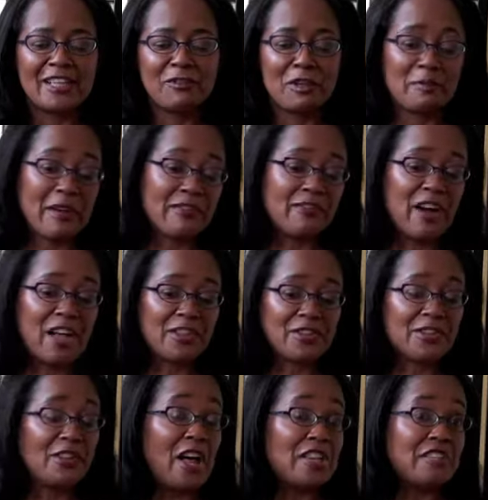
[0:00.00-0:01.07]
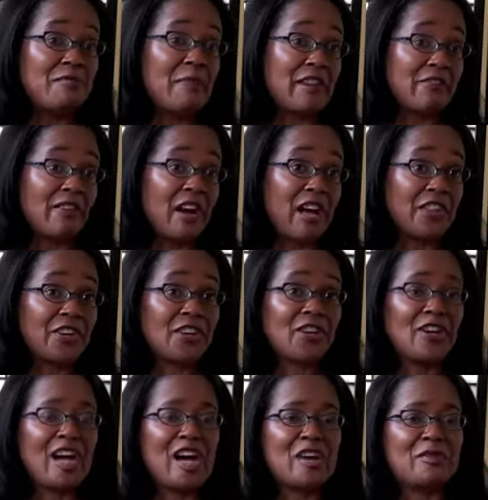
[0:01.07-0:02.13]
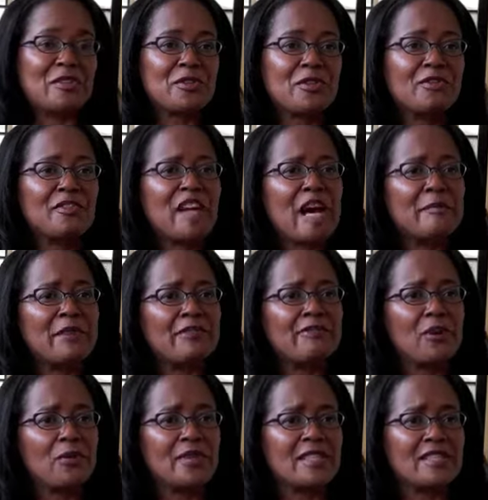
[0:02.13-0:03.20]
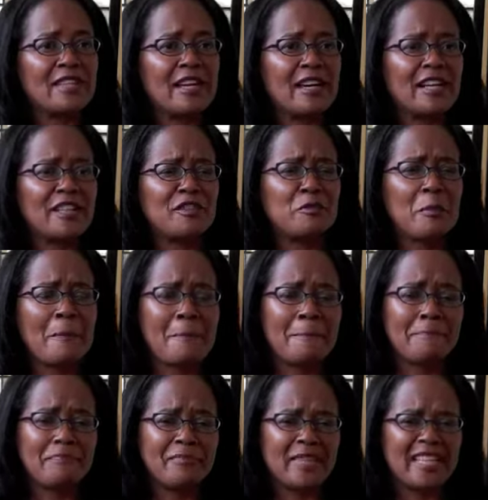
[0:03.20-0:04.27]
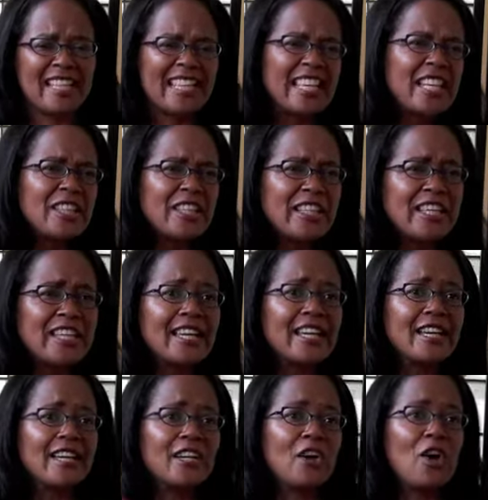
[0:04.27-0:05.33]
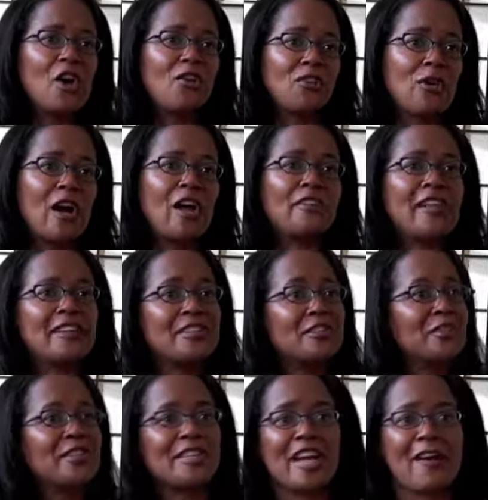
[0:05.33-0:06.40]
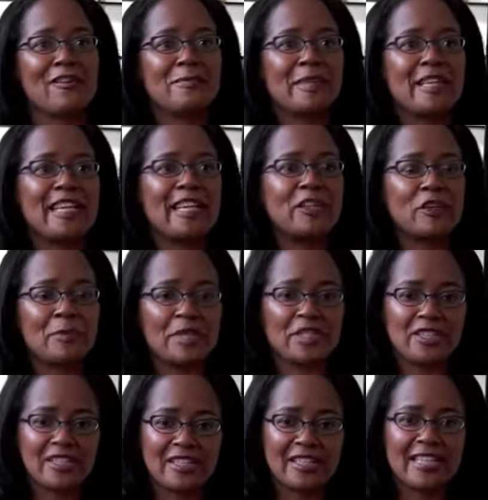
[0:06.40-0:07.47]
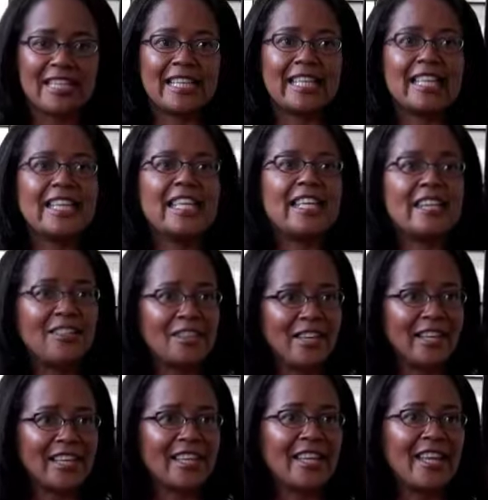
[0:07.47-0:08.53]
with my father, the loss of my father, that sort of got me focused on healing overall. Not necessarily that I would be a healer, but just healing